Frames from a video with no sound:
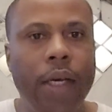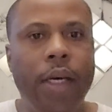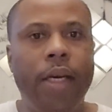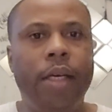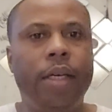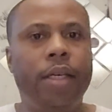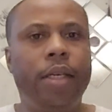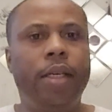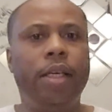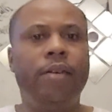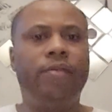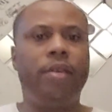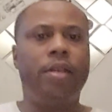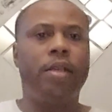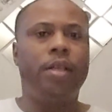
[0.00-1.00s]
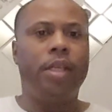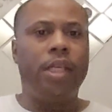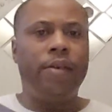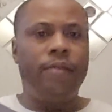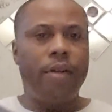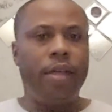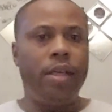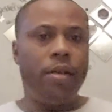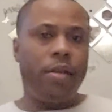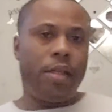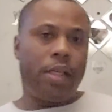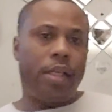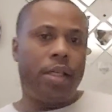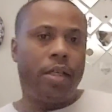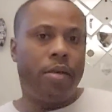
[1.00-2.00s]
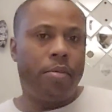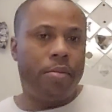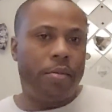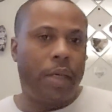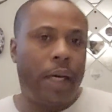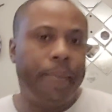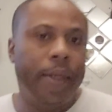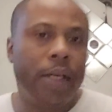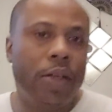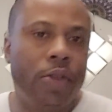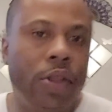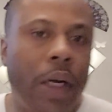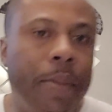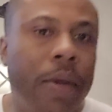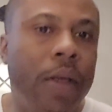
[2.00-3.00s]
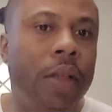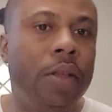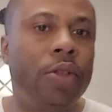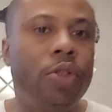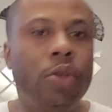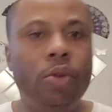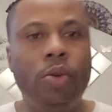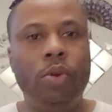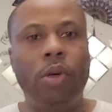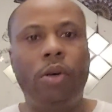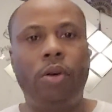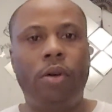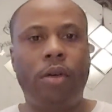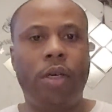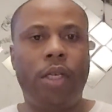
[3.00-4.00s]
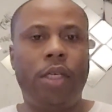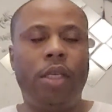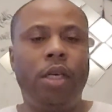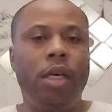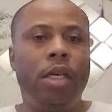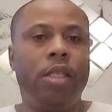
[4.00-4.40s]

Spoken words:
Hey, good evening. Good evening. I'm here to drop another Jew on